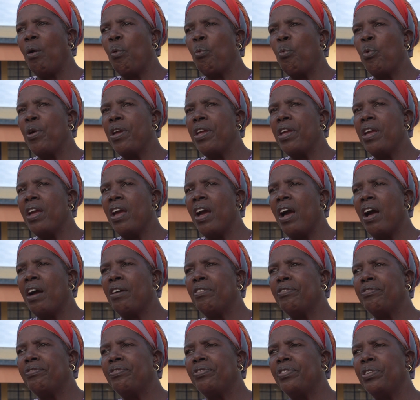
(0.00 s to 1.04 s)
we
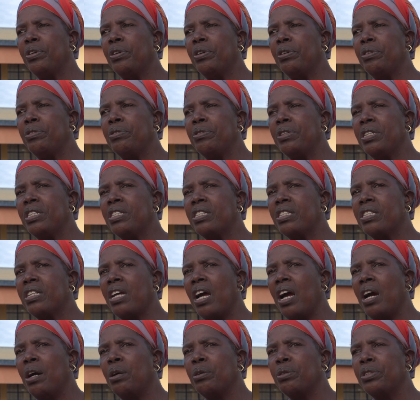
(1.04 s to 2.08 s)
have reached
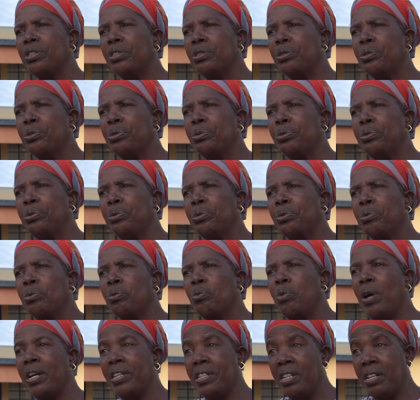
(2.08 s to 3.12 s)
out to
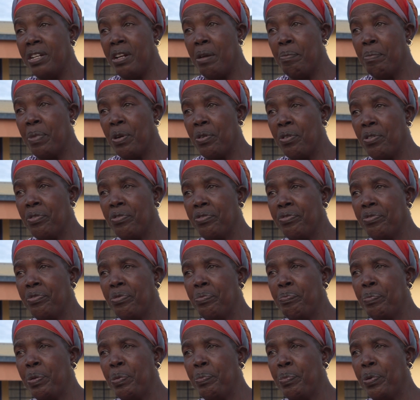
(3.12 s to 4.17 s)
quite a number of
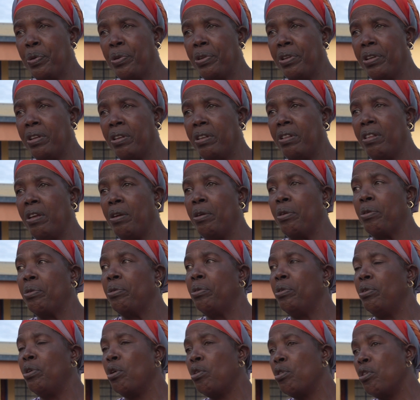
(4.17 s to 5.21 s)
people in the
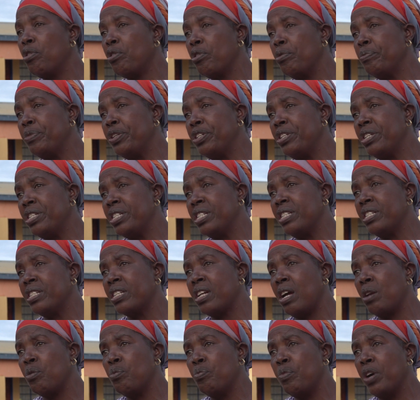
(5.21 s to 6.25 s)
local community in
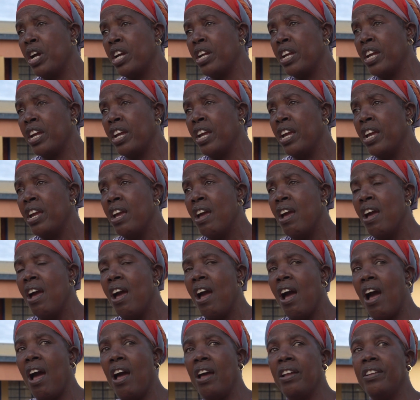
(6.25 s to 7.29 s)
Kalumwange
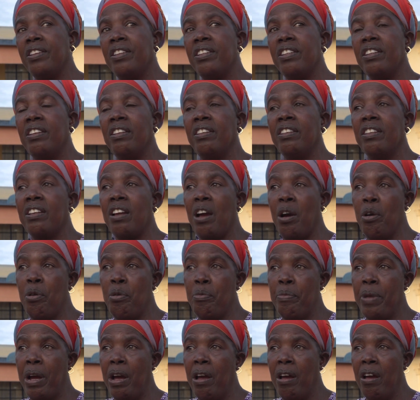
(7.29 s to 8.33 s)
and in
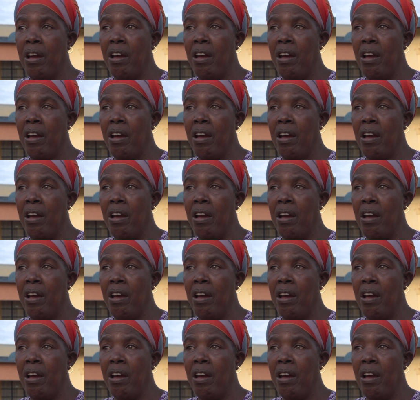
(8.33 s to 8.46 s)
Kaoma,